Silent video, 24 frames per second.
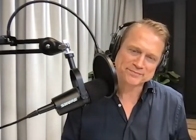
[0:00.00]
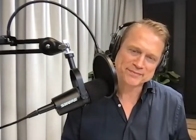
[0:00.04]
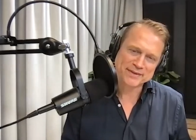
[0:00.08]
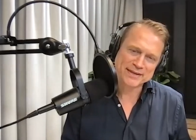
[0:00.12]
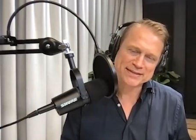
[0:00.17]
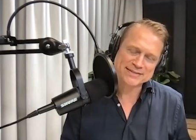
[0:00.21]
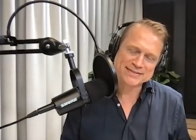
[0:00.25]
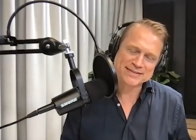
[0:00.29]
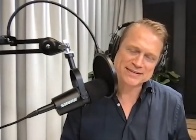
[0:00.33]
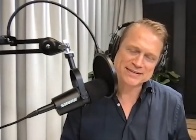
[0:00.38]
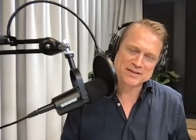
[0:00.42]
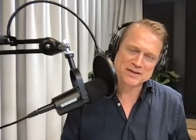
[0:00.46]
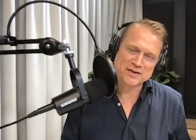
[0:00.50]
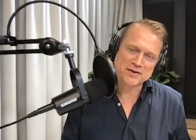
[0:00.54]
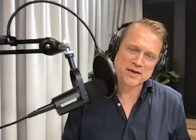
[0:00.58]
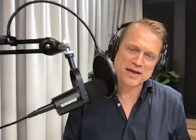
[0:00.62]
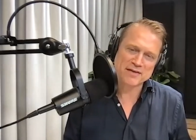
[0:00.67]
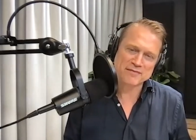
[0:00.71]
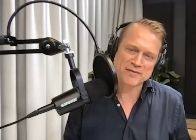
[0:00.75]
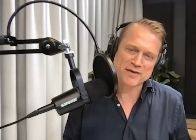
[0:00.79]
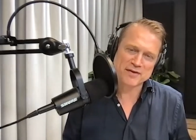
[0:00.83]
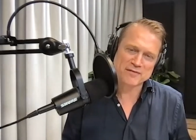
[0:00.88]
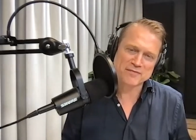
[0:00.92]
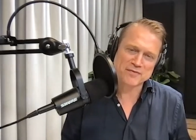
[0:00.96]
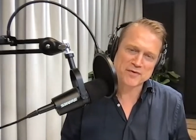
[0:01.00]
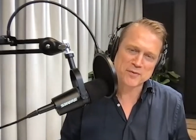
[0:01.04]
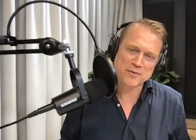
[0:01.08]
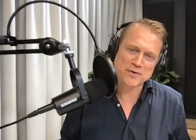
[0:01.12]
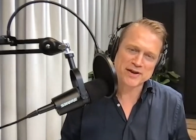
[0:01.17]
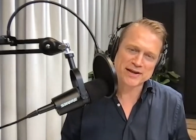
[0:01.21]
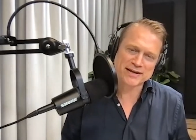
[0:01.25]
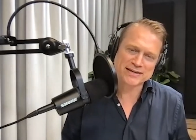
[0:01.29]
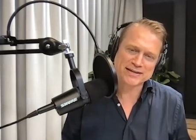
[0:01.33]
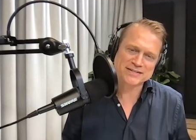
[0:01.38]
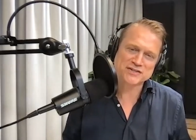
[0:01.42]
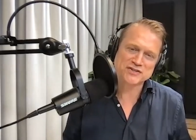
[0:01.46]
Is it, if, if you were
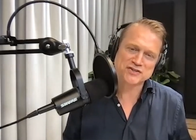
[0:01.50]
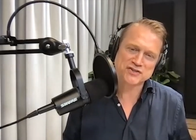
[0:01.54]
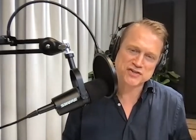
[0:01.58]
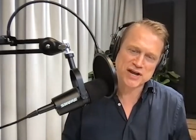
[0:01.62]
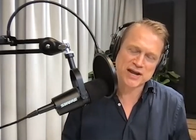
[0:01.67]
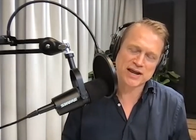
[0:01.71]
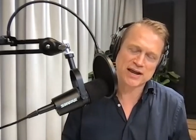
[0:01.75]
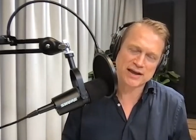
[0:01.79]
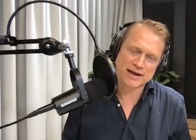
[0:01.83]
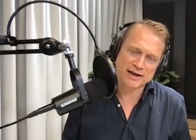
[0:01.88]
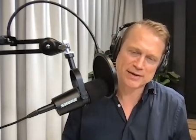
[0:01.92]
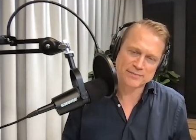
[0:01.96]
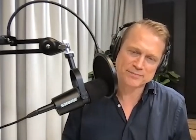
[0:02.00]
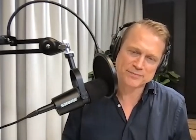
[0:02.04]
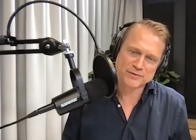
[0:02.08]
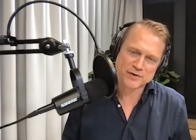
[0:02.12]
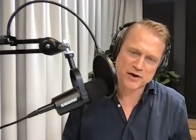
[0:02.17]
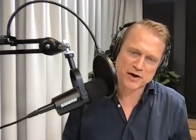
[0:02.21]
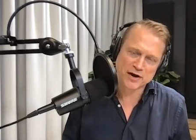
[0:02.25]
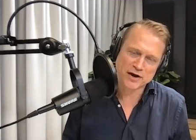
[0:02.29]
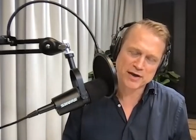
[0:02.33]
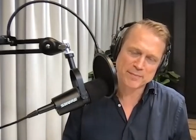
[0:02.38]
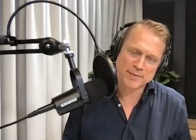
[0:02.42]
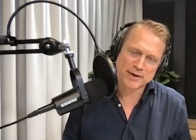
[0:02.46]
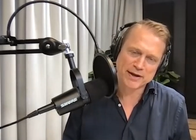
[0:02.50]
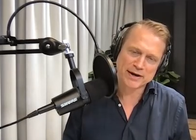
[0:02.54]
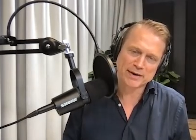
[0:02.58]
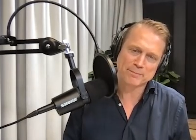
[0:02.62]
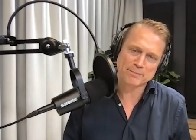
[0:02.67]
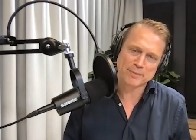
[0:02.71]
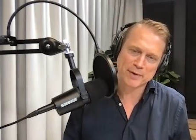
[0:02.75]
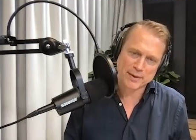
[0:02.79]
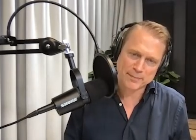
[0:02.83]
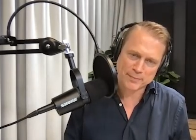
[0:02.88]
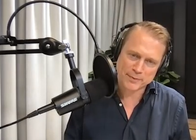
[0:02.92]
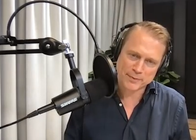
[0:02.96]
to exchange, uh, talk about a
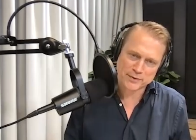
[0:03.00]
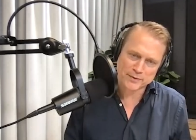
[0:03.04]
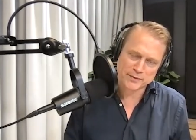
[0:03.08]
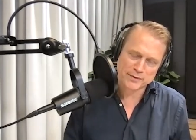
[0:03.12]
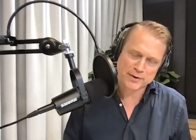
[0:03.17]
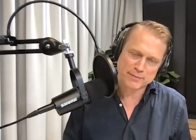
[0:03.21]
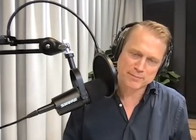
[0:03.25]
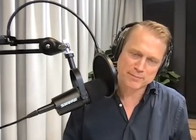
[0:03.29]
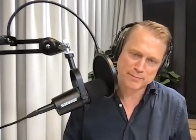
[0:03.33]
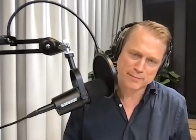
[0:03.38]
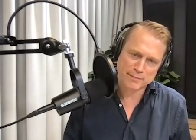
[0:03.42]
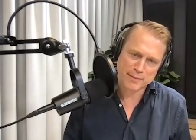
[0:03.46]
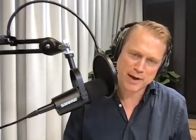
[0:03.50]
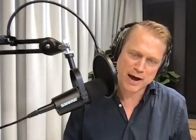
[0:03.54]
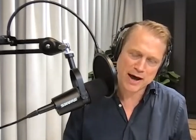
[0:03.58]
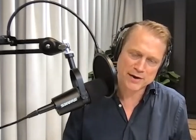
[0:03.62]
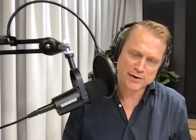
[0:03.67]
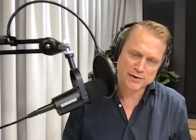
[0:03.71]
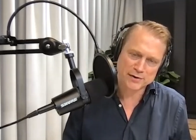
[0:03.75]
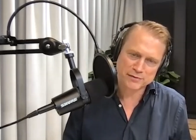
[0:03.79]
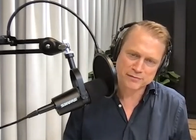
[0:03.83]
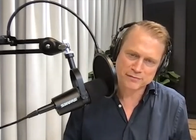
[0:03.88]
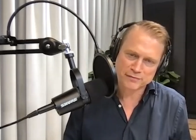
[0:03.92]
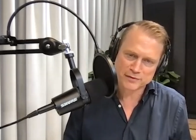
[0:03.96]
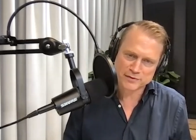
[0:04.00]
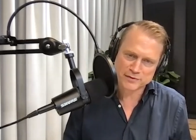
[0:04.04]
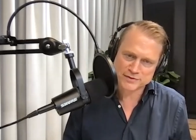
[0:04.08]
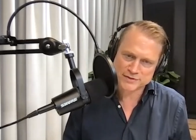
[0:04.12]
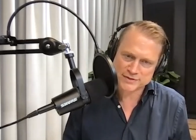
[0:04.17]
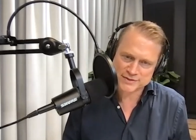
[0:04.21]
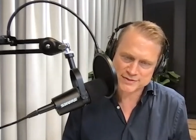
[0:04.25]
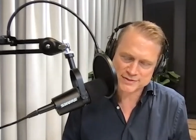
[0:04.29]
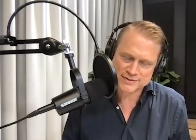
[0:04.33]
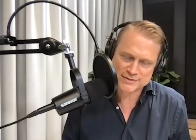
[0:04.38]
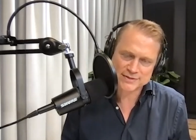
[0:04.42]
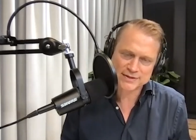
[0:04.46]
bubble, a modern
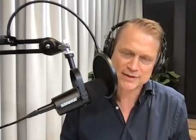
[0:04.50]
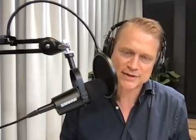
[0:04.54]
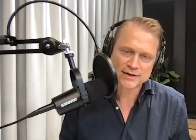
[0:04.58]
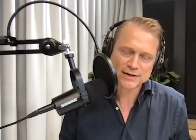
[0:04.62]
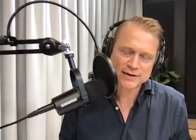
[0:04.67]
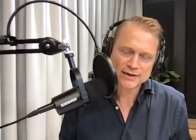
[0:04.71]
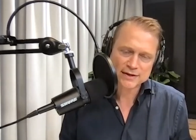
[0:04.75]
versus